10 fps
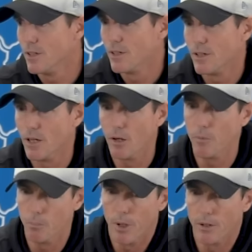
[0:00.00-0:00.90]

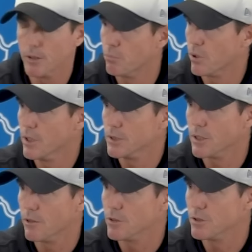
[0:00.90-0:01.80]
the better he
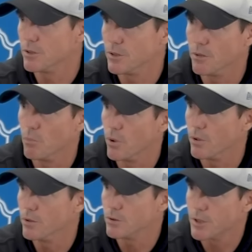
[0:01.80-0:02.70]
plays, obviously, the more
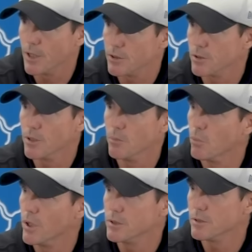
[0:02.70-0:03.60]
of those guys are going to
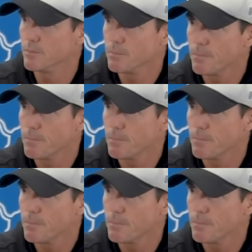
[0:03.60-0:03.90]
embrace him.